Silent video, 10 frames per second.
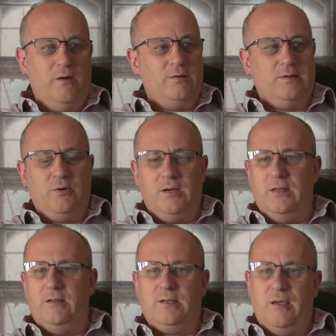I was looking
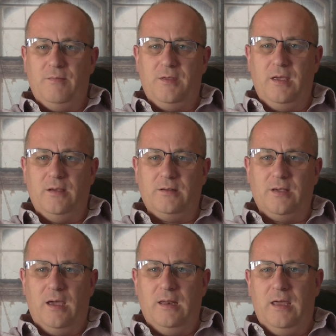at the same things.
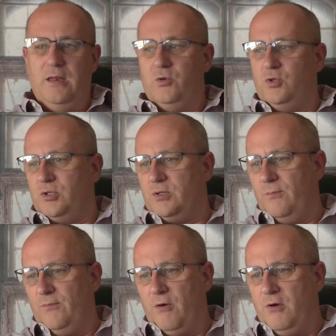And then it just
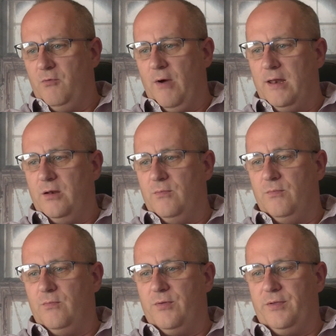very
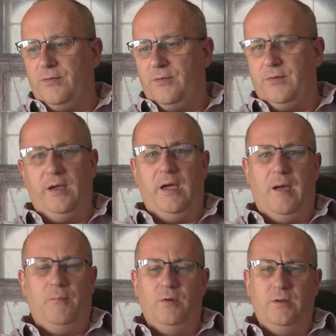random th thing
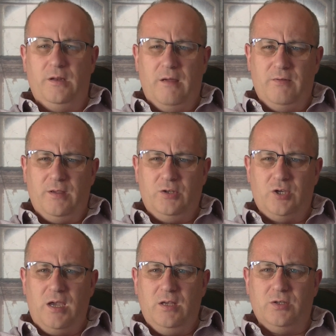happened and everything
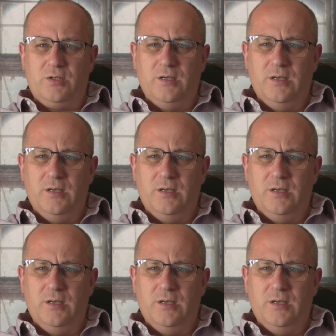changed.